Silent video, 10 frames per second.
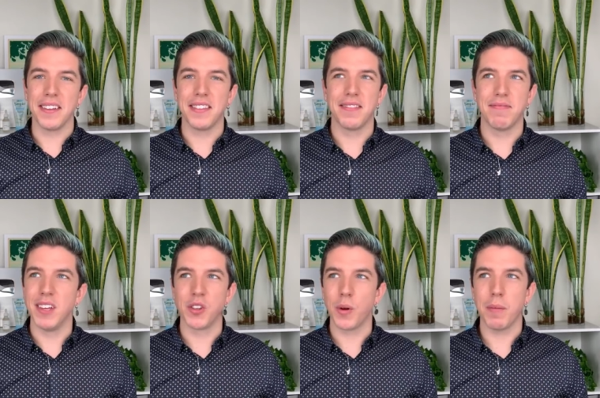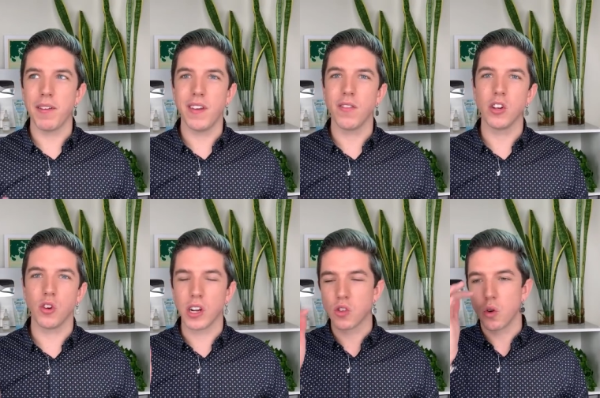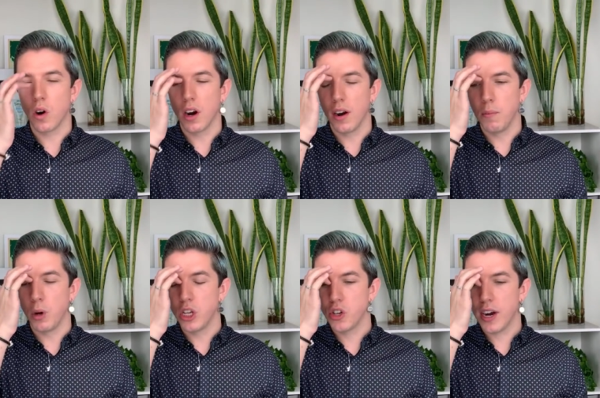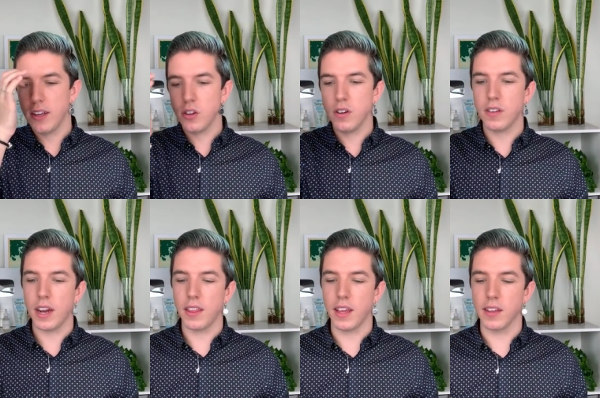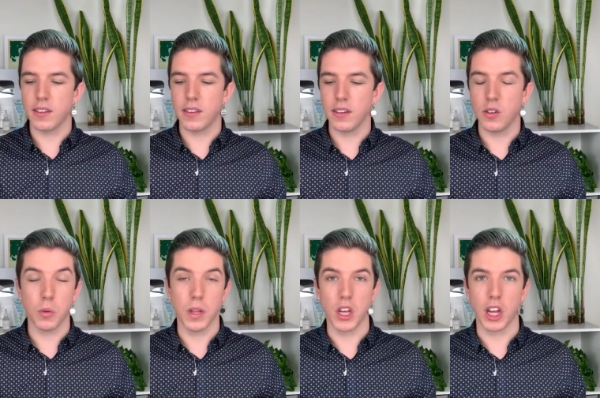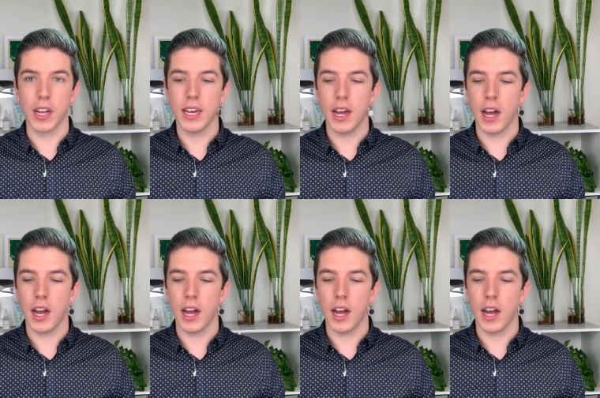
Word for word: I it's one of my favorite drugstore moisturizers, and I think it's it's really good.